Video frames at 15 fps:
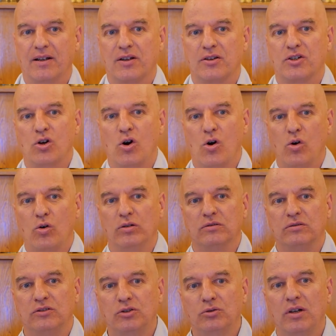So
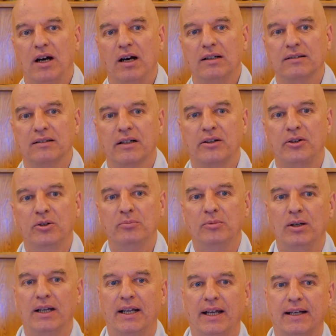do not
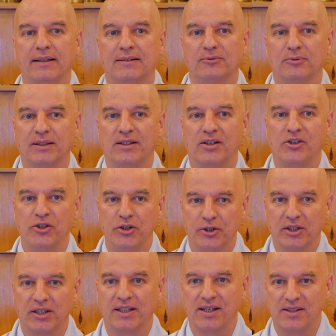accumulate what is
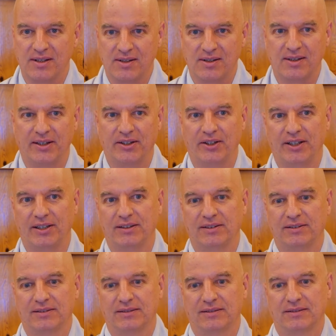not necessary.
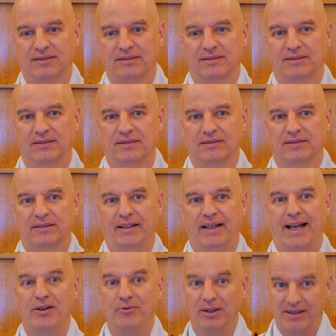
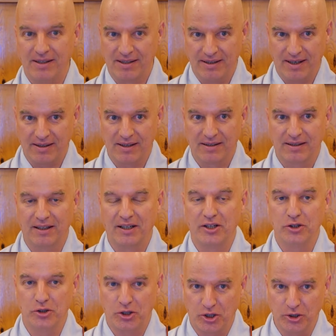And what is necessary,
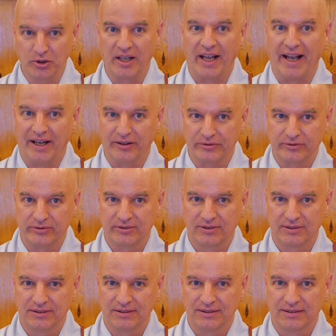you should have.
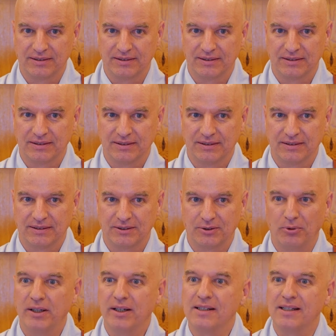So,
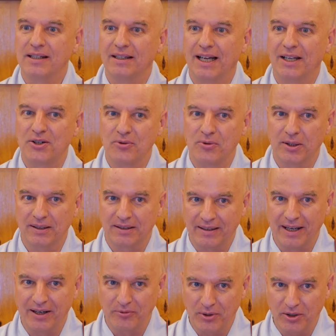what is it that you want to
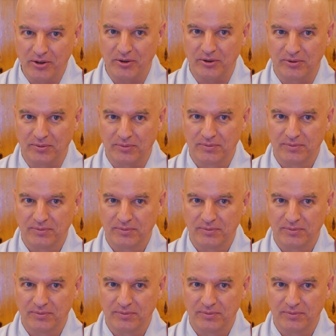take with you?